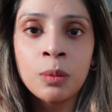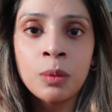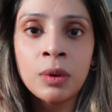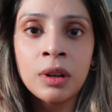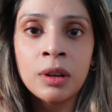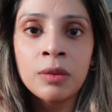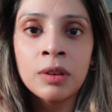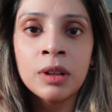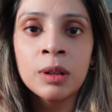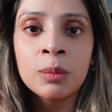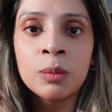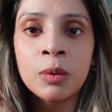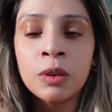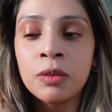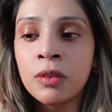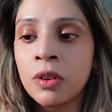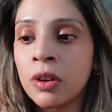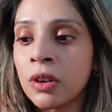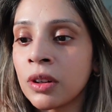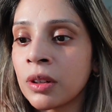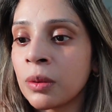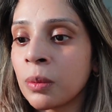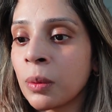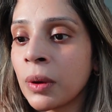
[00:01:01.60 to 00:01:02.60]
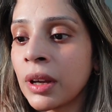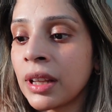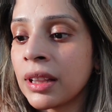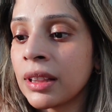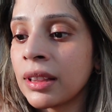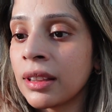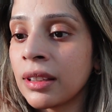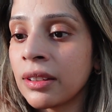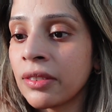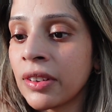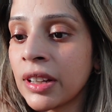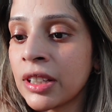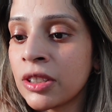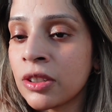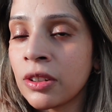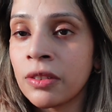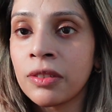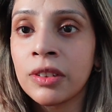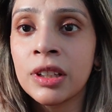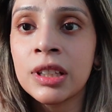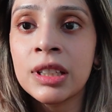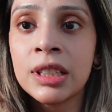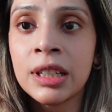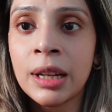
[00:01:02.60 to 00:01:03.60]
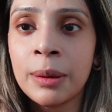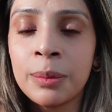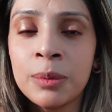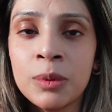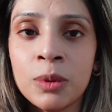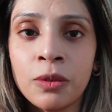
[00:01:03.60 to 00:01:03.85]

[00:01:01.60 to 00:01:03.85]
we will move on with the rest of the steps.